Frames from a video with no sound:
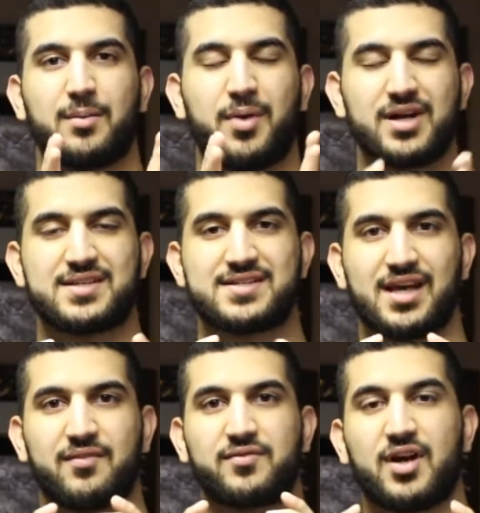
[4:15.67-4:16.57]
parts
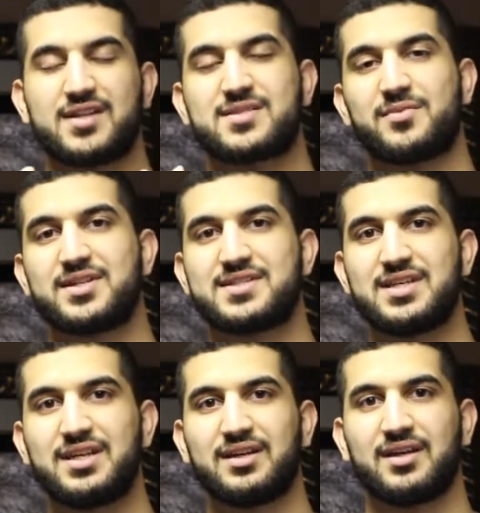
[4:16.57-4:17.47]
of God's
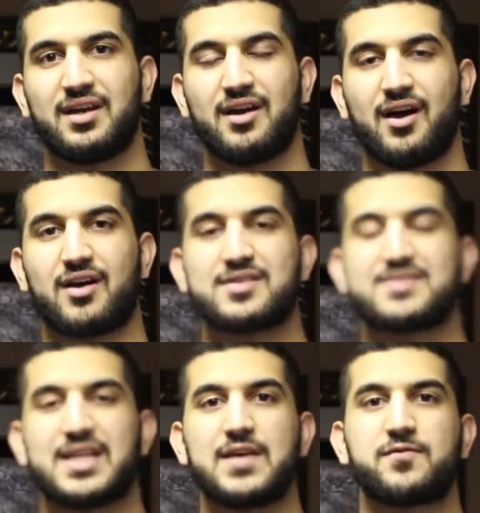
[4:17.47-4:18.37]
mercy are
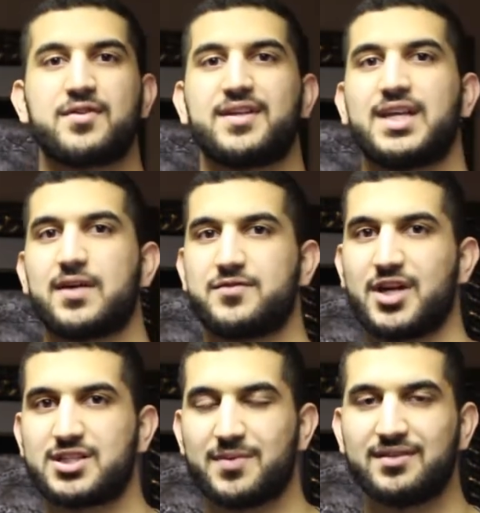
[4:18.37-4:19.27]
saved for the day of
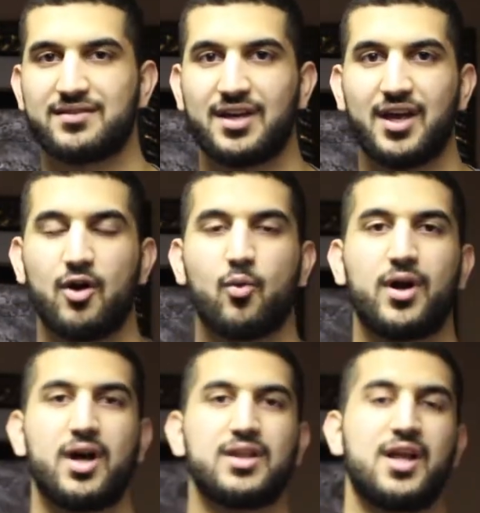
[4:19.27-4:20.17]
judgment, where
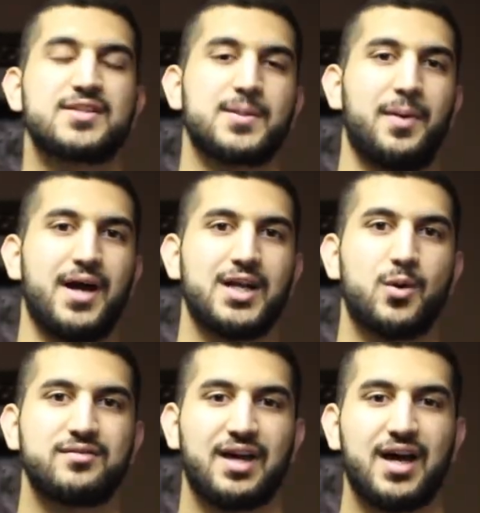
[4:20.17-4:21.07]
Allah subhanahu
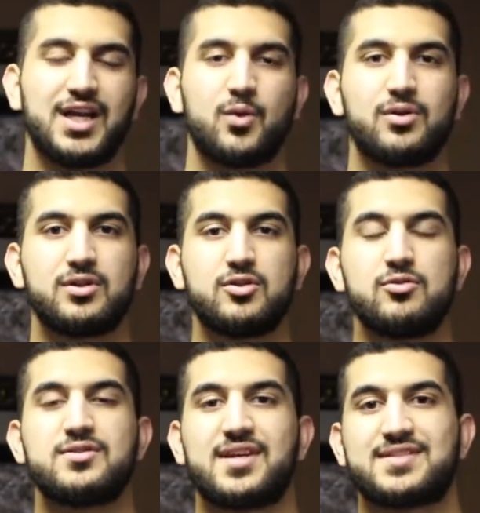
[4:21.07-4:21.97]
wa ta'ala will
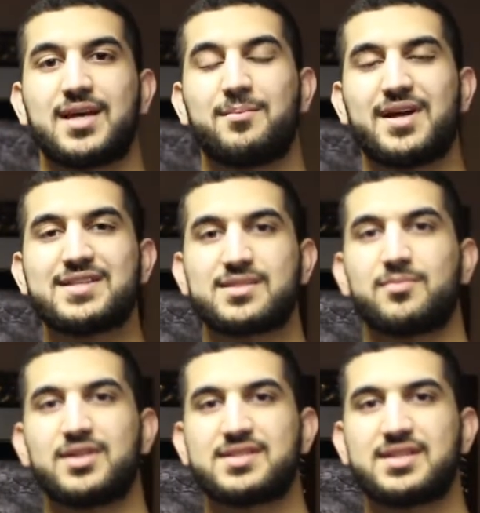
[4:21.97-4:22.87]
use his immense
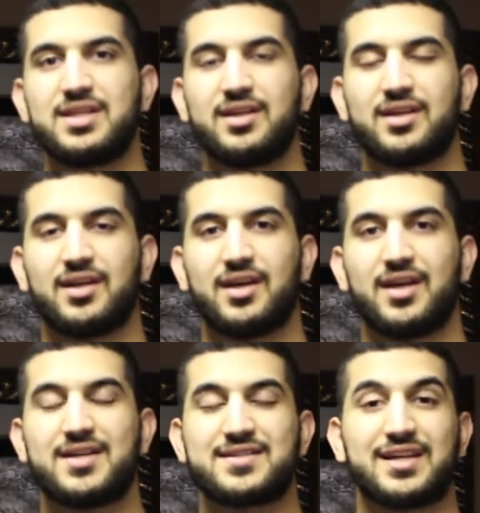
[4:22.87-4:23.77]
mercy,
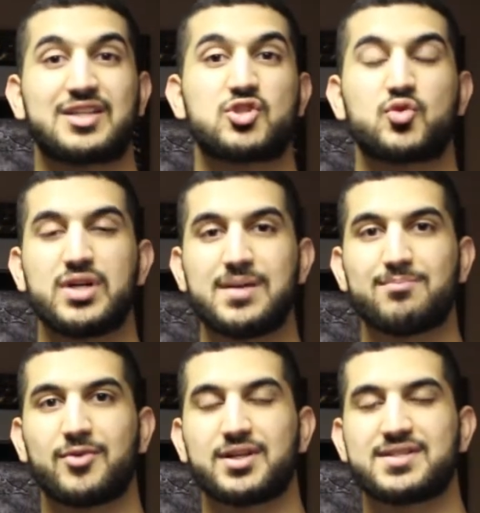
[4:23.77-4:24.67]
his extreme
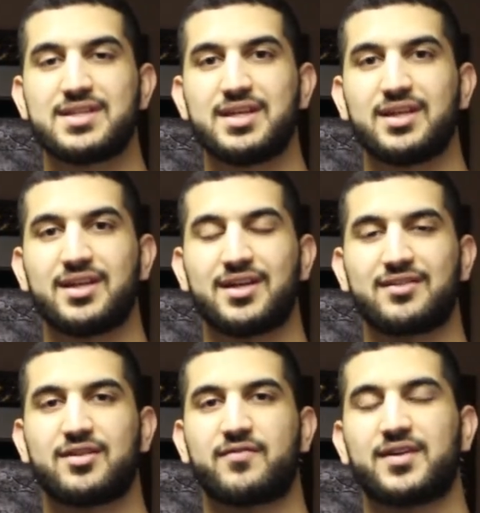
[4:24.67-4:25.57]
mercy,
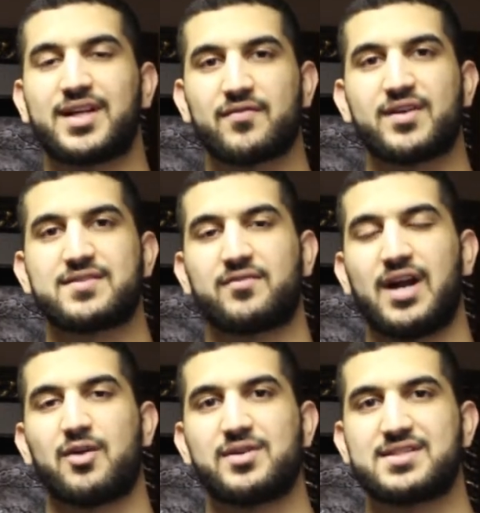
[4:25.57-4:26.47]
to forgive us for
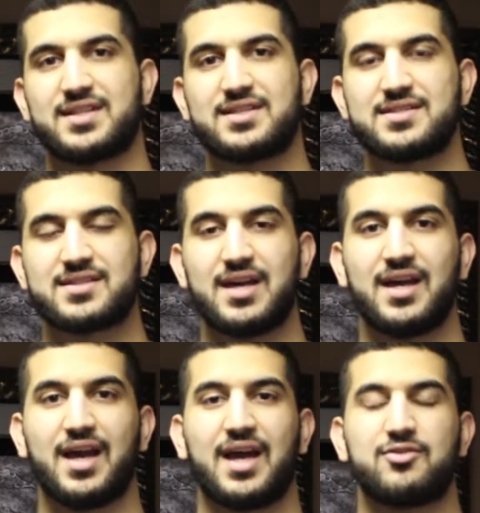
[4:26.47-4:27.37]
our sins
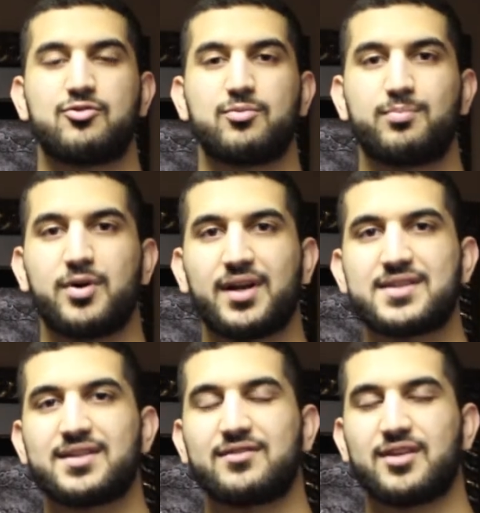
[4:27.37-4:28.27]
and to put
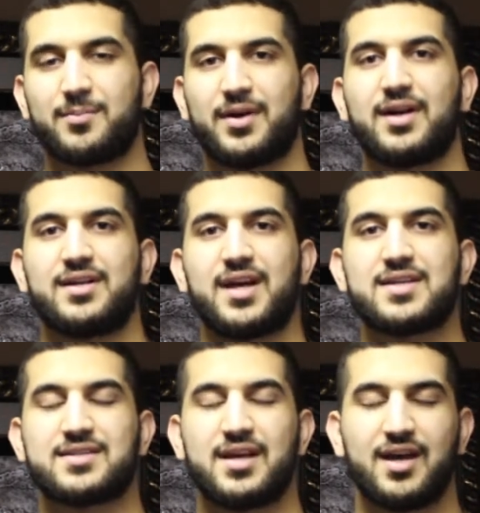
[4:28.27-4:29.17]
us into
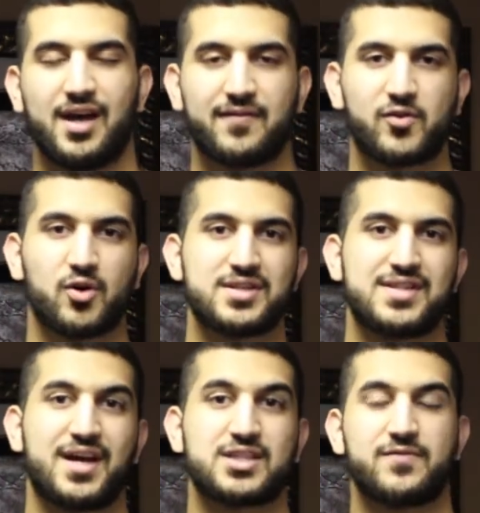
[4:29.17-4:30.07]
paradise. Of course,
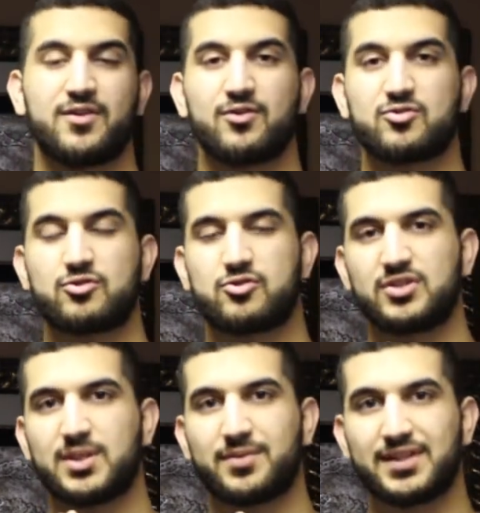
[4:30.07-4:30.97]
that is for those who
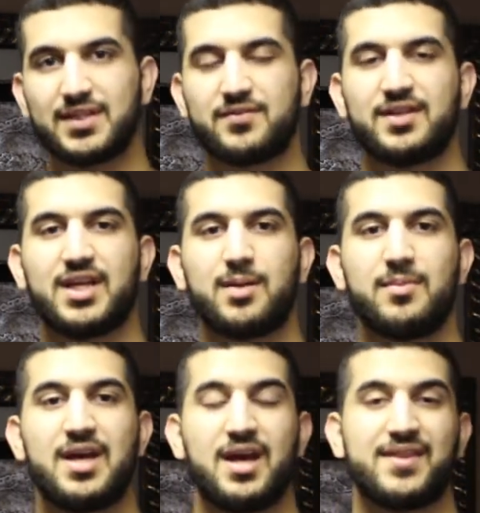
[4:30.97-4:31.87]
truly believed in
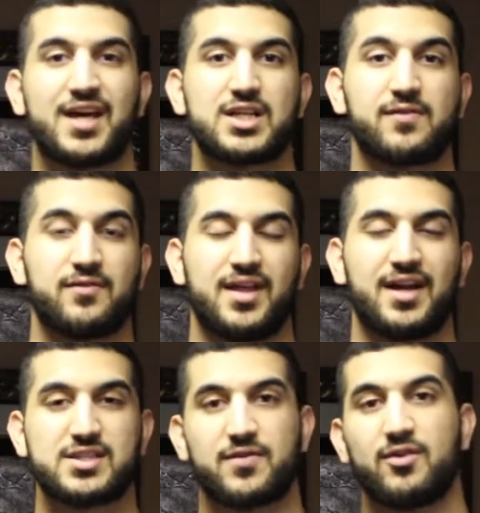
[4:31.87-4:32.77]
him, that
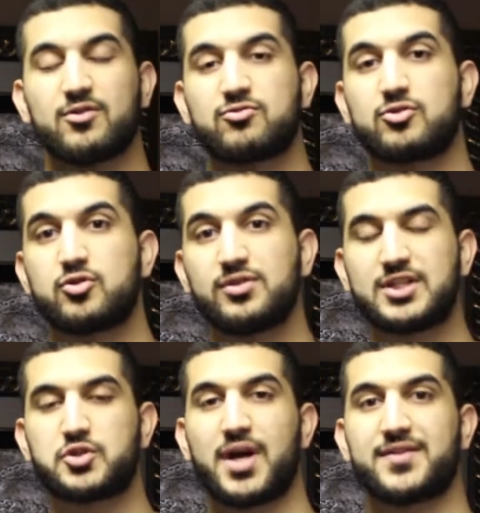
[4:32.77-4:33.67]
is for those who truly
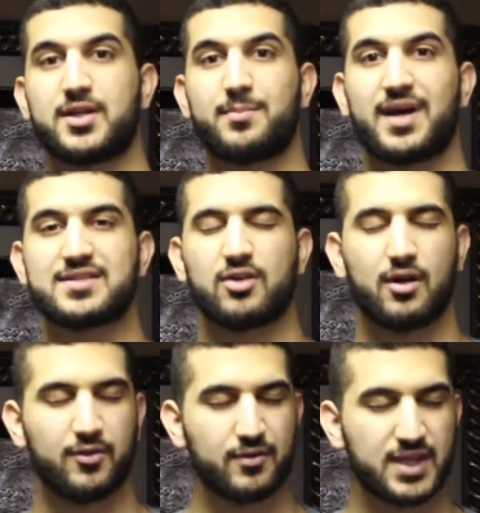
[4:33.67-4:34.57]
tried their best.
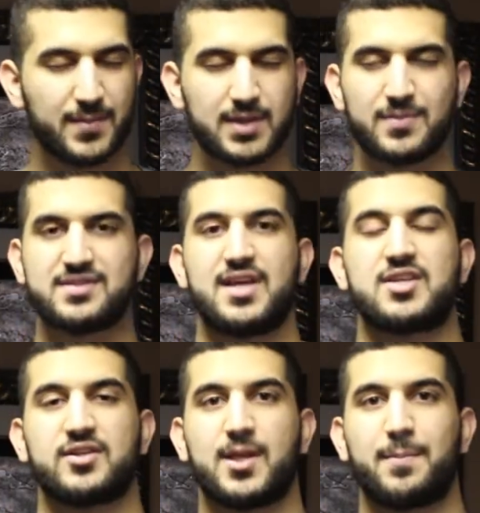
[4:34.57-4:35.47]
Although they made
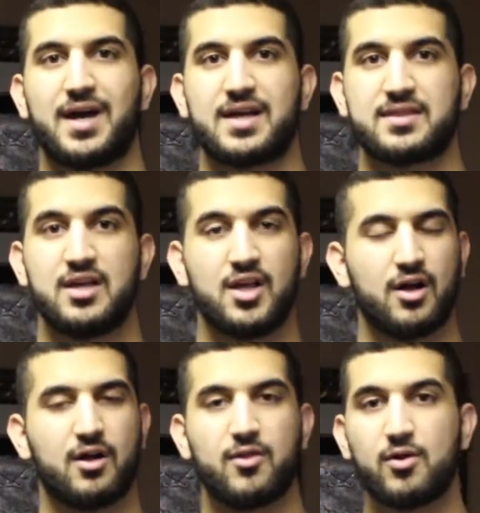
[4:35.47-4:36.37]
mistakes on the path,
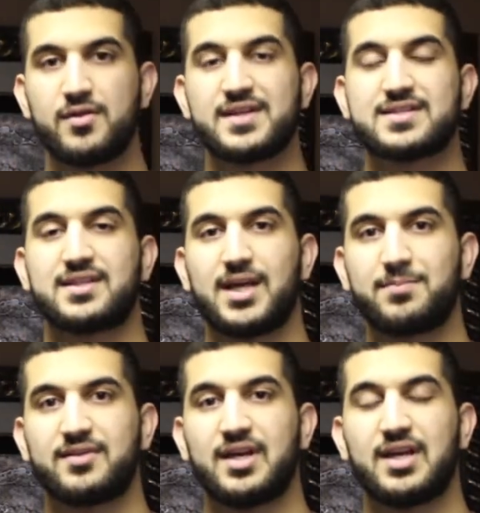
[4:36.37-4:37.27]
although they
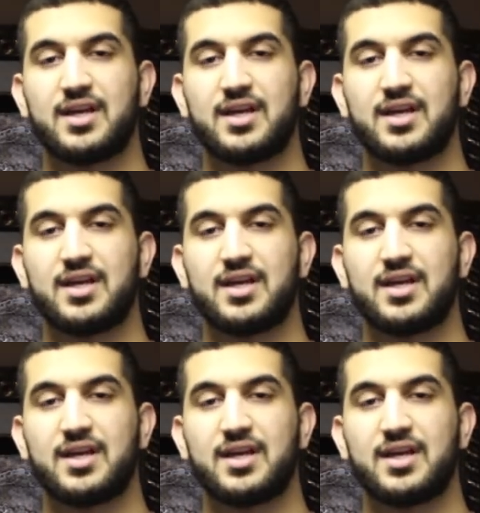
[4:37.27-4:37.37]
slipped,